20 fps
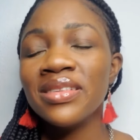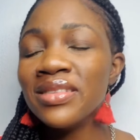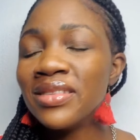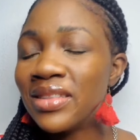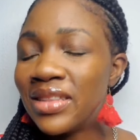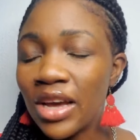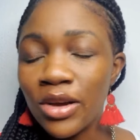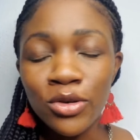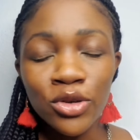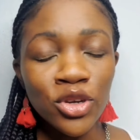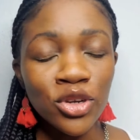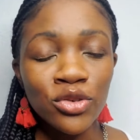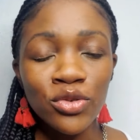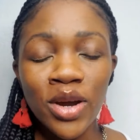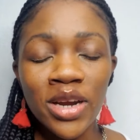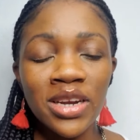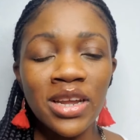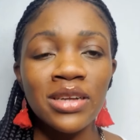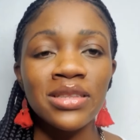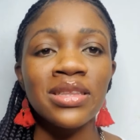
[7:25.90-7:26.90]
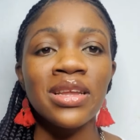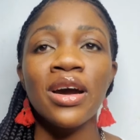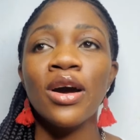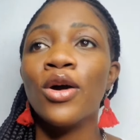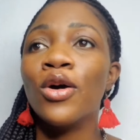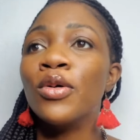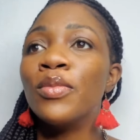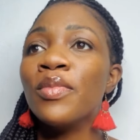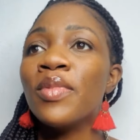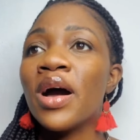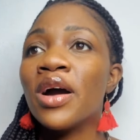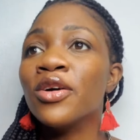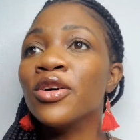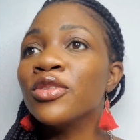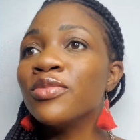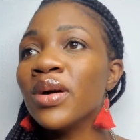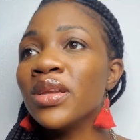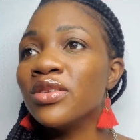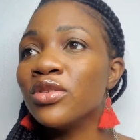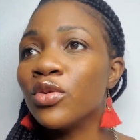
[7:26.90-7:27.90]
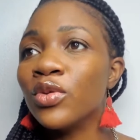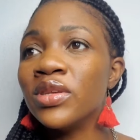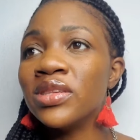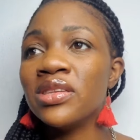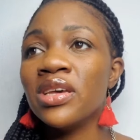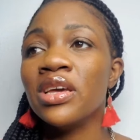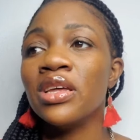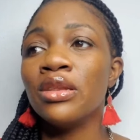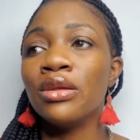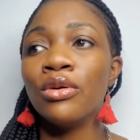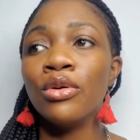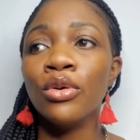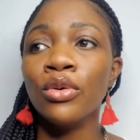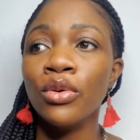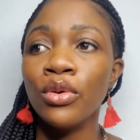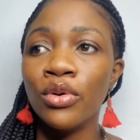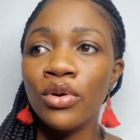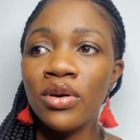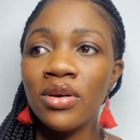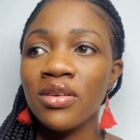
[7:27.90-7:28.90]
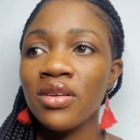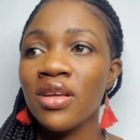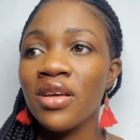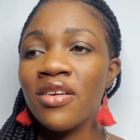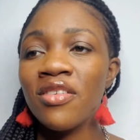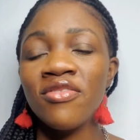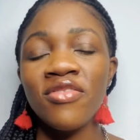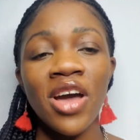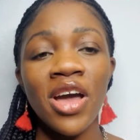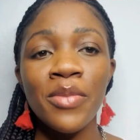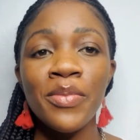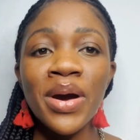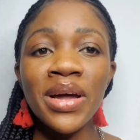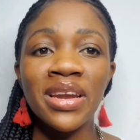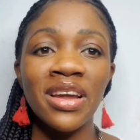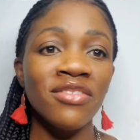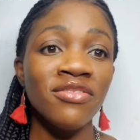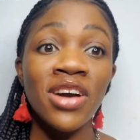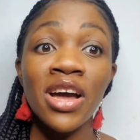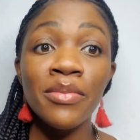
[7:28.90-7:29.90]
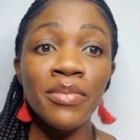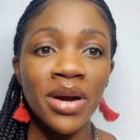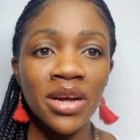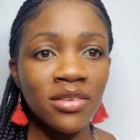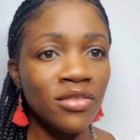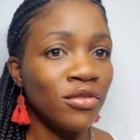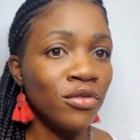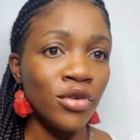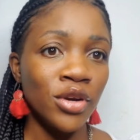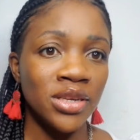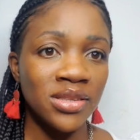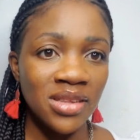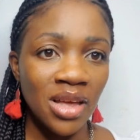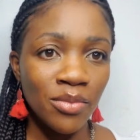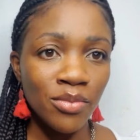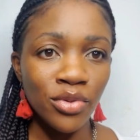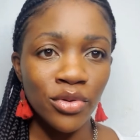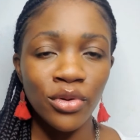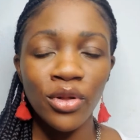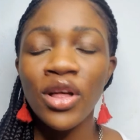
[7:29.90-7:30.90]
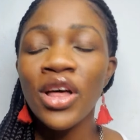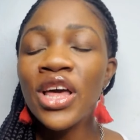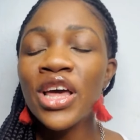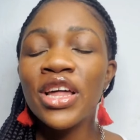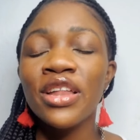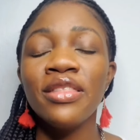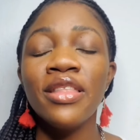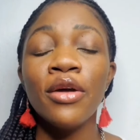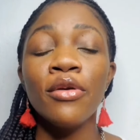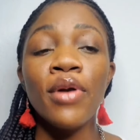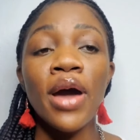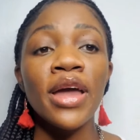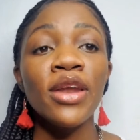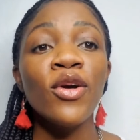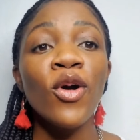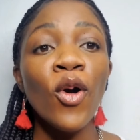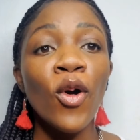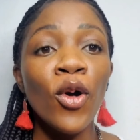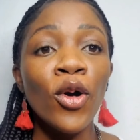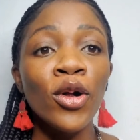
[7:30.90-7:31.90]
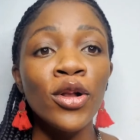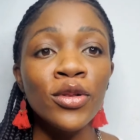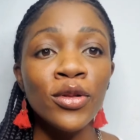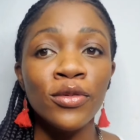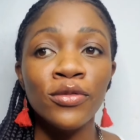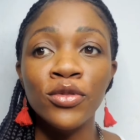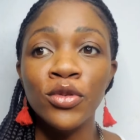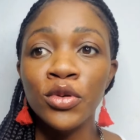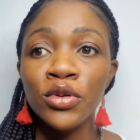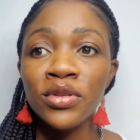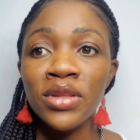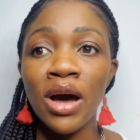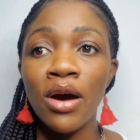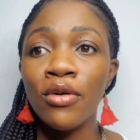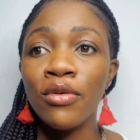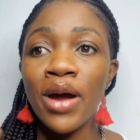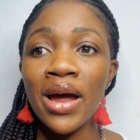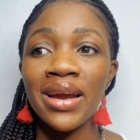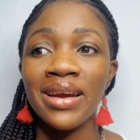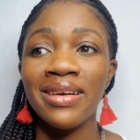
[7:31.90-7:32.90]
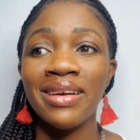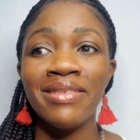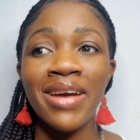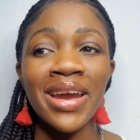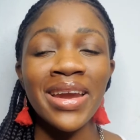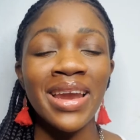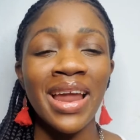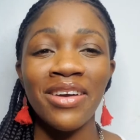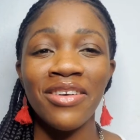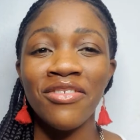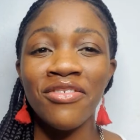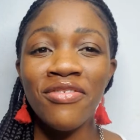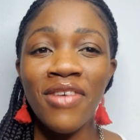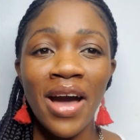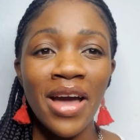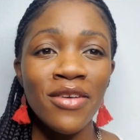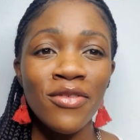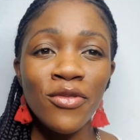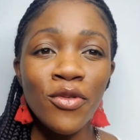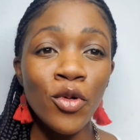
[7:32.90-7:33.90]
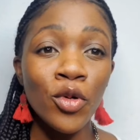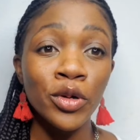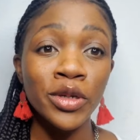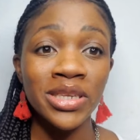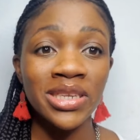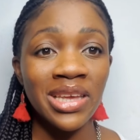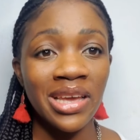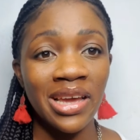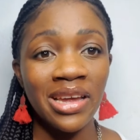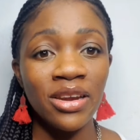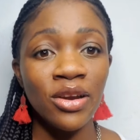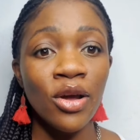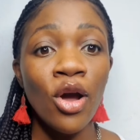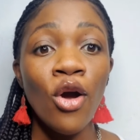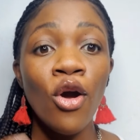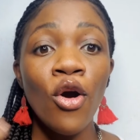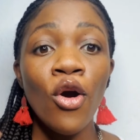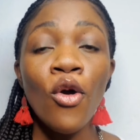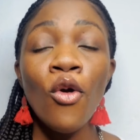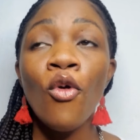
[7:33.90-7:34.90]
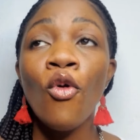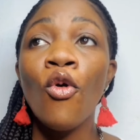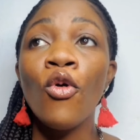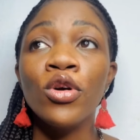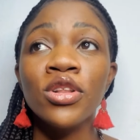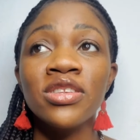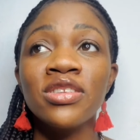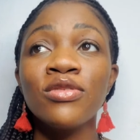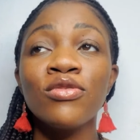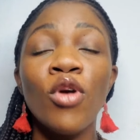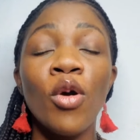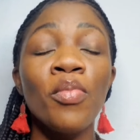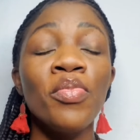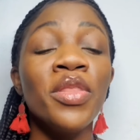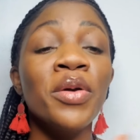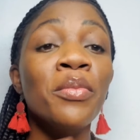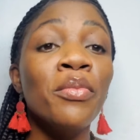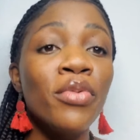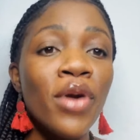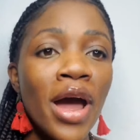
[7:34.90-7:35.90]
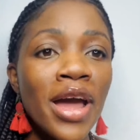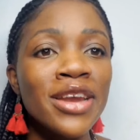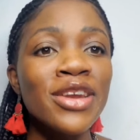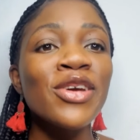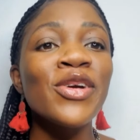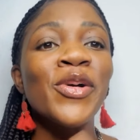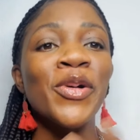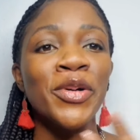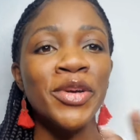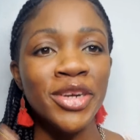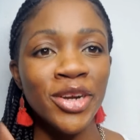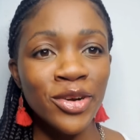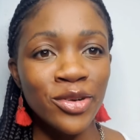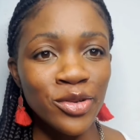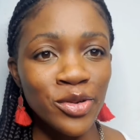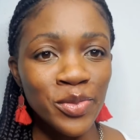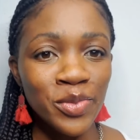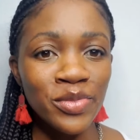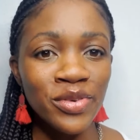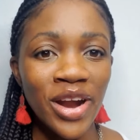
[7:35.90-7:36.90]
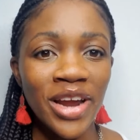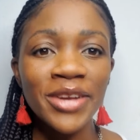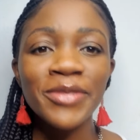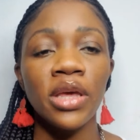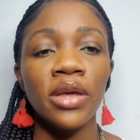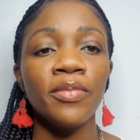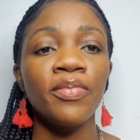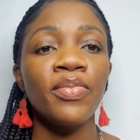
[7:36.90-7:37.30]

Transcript: They could just write that down. My husband is always saying, oh, five man and ah, five man, for example. They write all of those down, right? They write like five or 10 quotes from the bride or the groom, right?